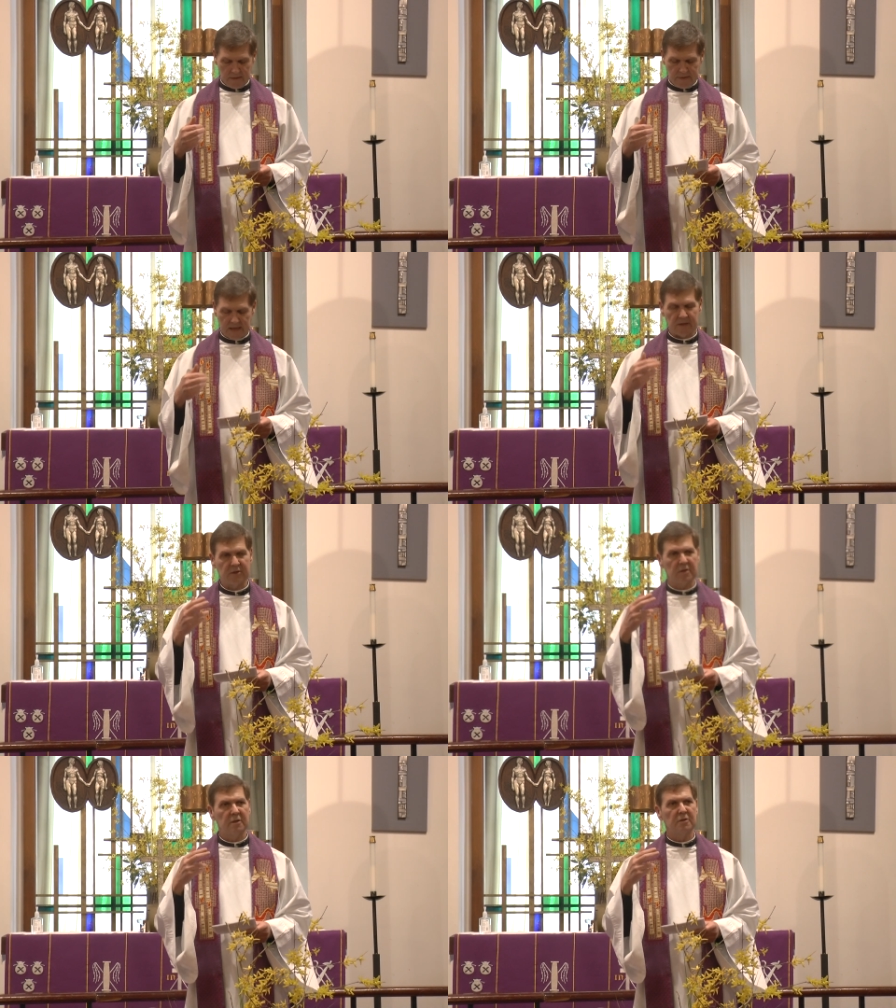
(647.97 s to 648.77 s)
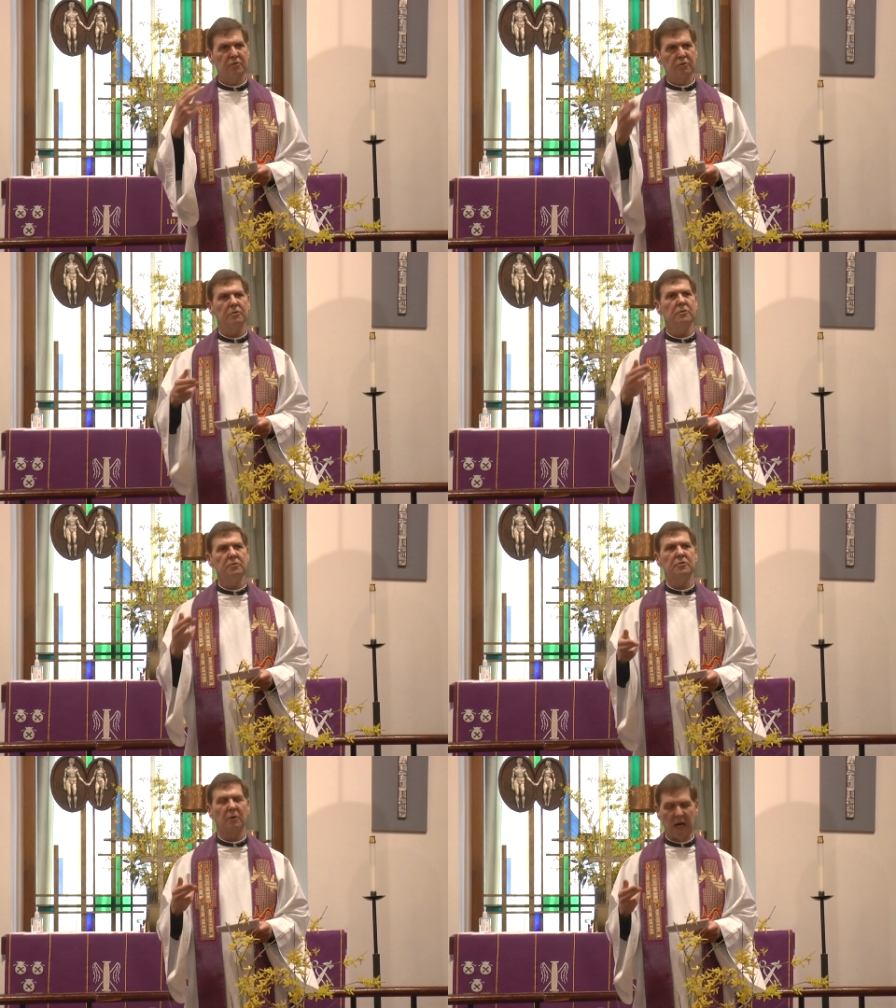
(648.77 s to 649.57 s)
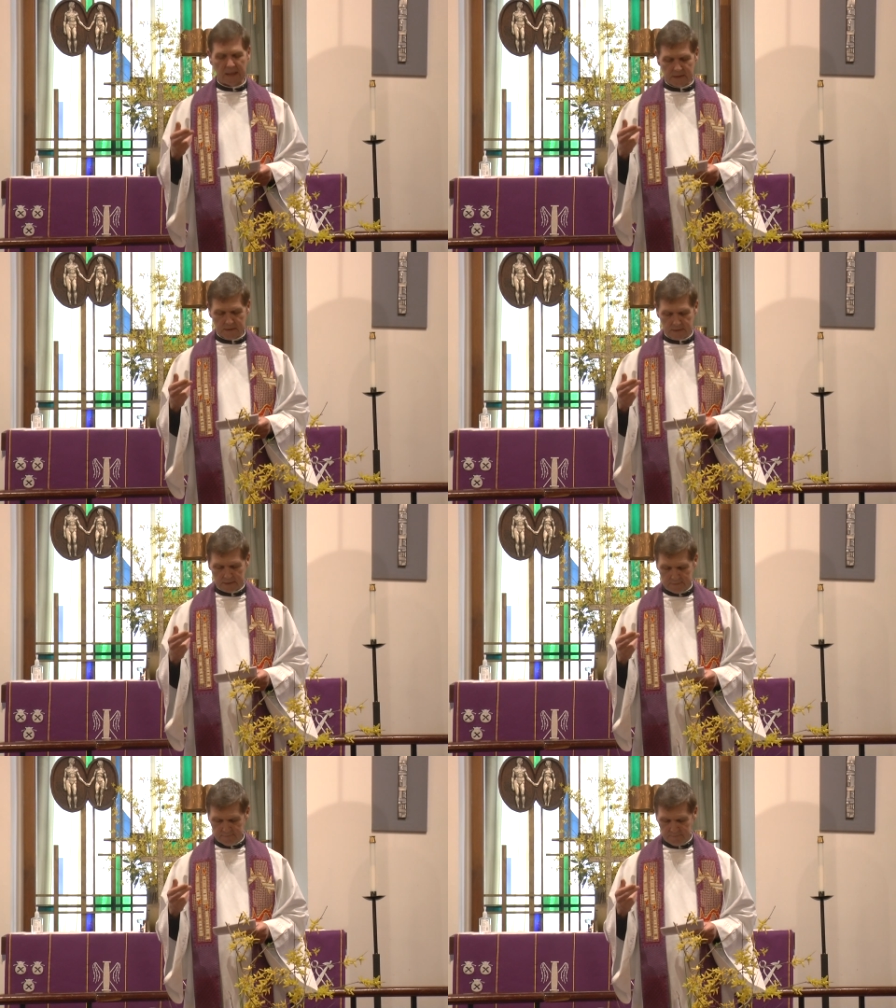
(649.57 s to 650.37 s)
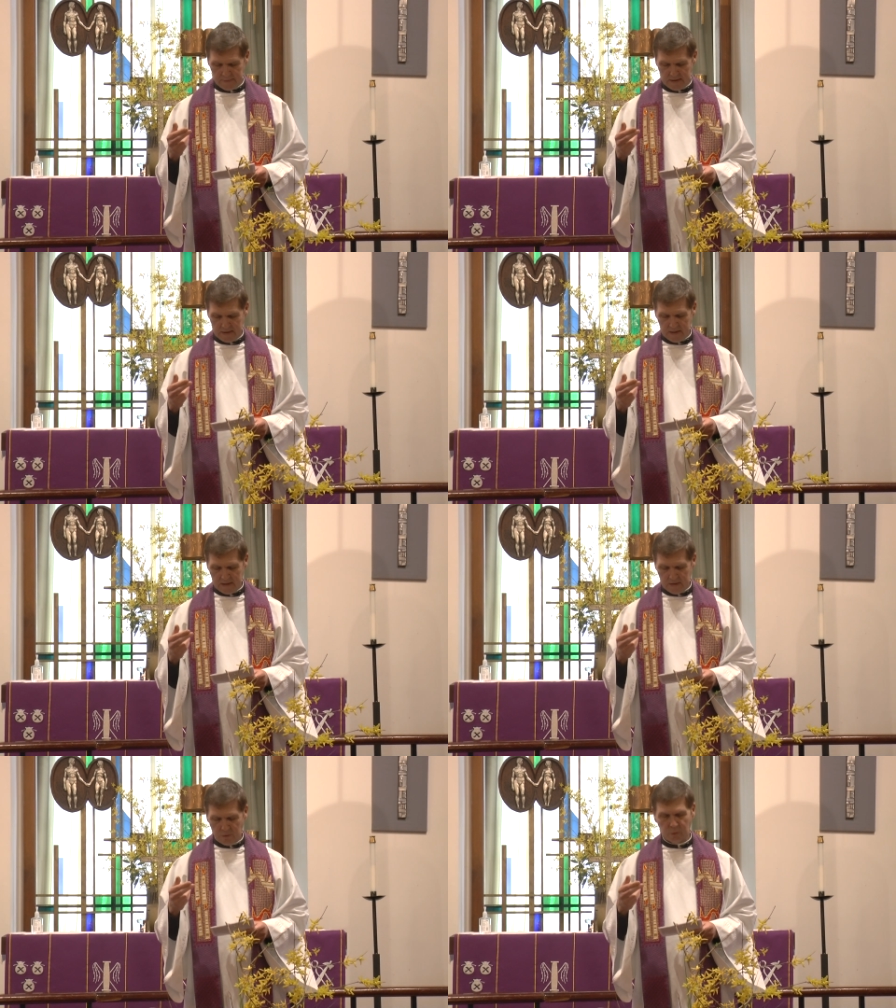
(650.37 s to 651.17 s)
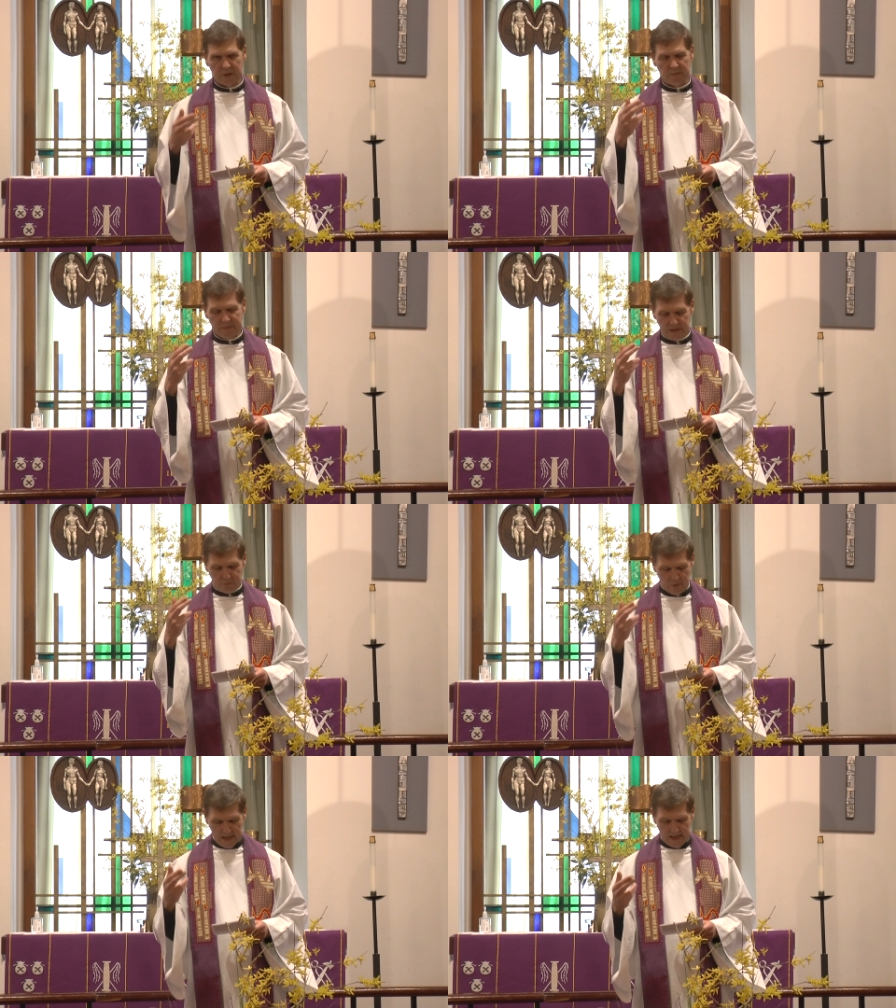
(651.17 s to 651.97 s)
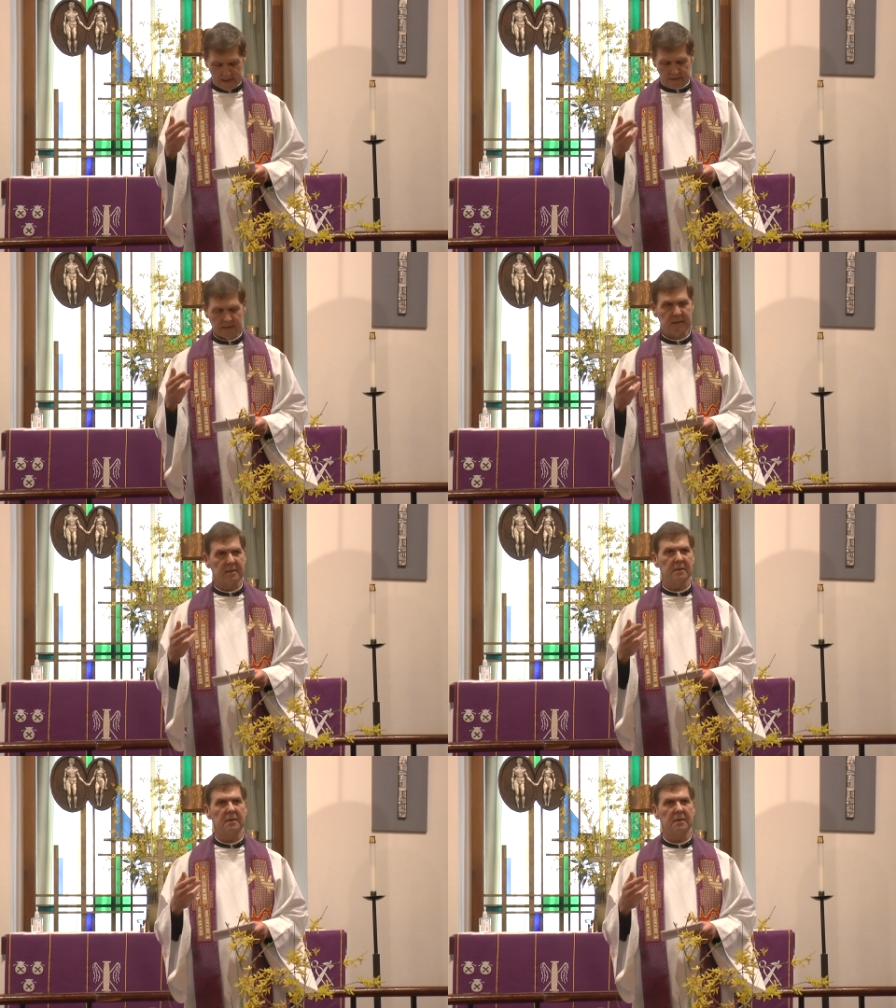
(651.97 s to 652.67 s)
that true trust will be raised